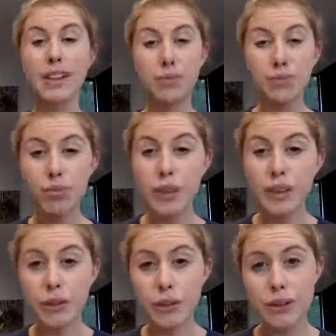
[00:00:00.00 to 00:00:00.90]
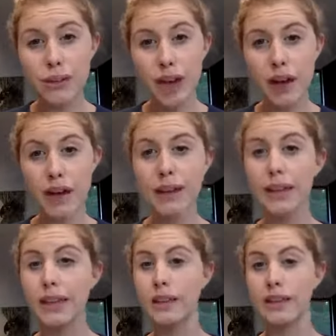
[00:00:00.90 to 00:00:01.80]
gets really good sun
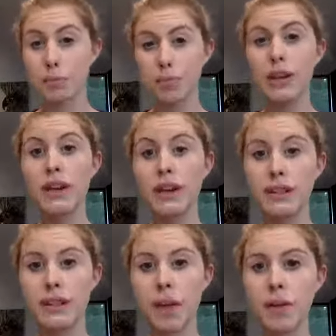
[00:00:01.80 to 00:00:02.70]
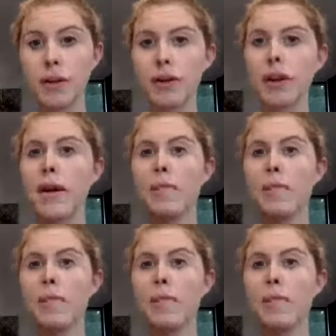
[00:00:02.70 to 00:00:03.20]
in spring and summer,